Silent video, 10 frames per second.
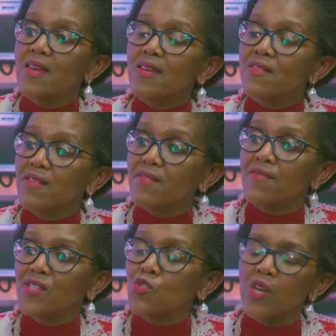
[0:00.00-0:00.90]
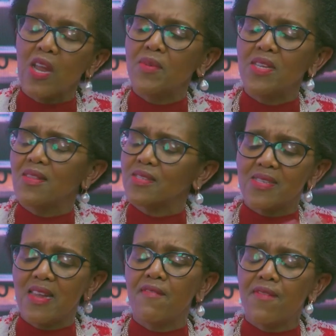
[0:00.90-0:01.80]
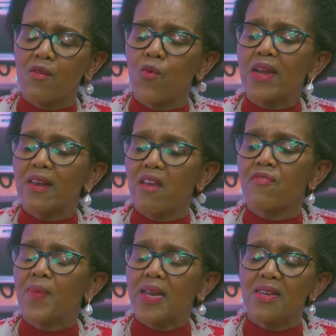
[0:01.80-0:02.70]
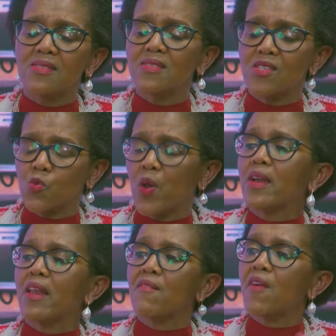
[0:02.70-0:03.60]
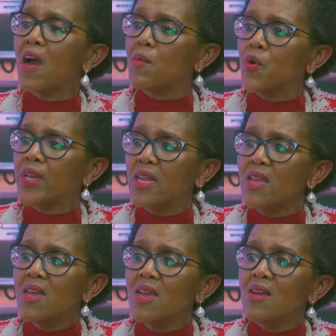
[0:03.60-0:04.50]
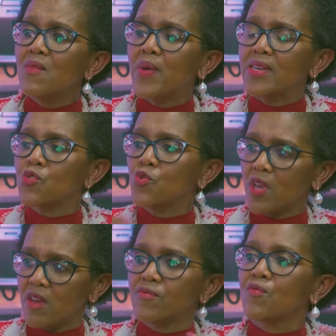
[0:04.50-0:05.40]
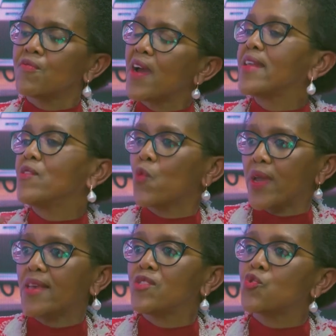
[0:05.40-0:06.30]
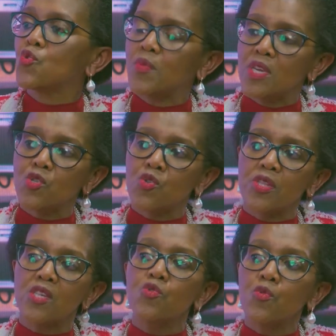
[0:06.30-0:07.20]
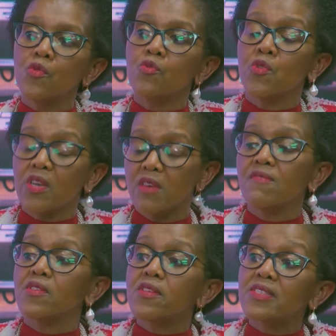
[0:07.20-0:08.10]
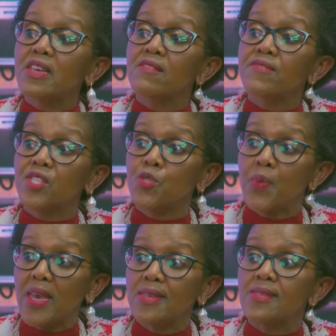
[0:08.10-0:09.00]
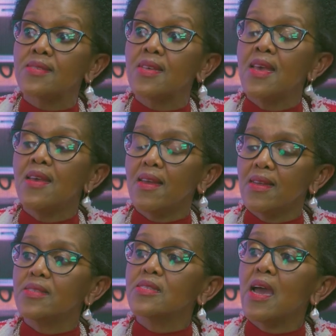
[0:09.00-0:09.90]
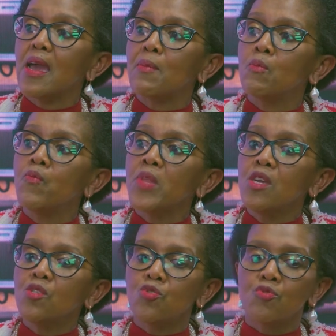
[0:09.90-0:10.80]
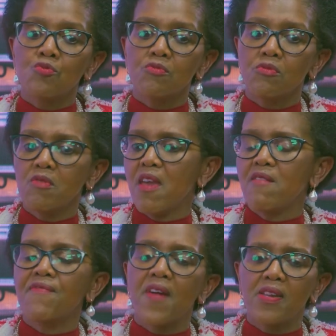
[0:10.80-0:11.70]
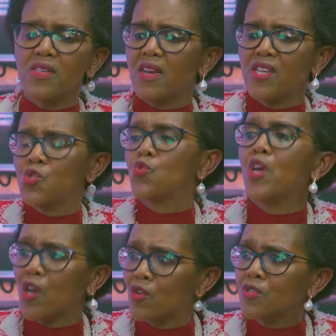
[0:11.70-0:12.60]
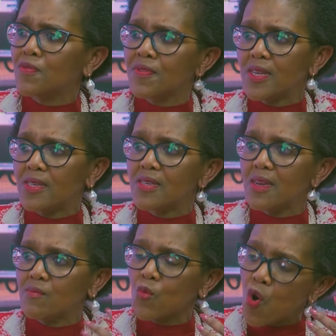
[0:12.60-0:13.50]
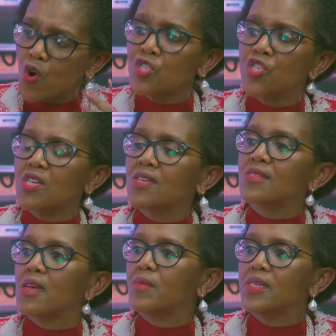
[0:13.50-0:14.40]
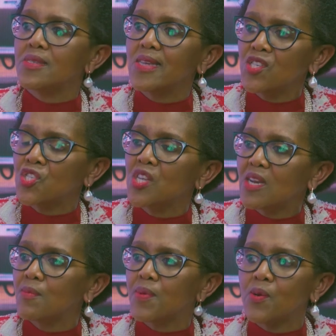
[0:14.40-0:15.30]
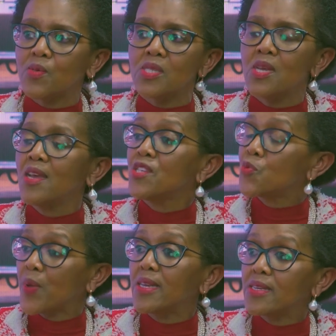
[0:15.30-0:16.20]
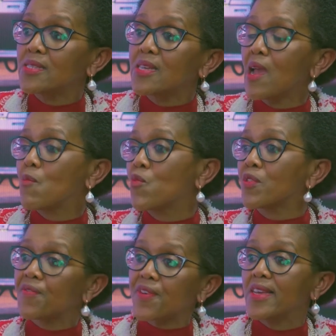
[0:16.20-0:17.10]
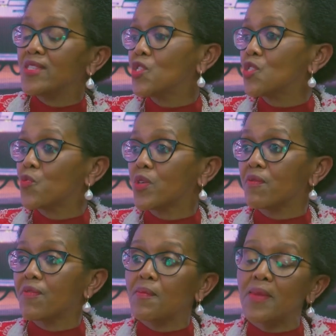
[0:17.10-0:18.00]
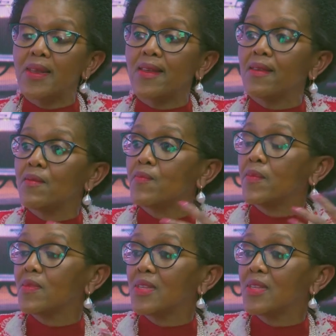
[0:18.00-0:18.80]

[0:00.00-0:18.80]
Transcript: Eventually, there's never a work-life balance, there's work-life harmony, but you have to find ways to make sure that you give yourself space and time to have fun. And I do a lot of that. I'm conscious, I'm intentional about spending time with friends, with family,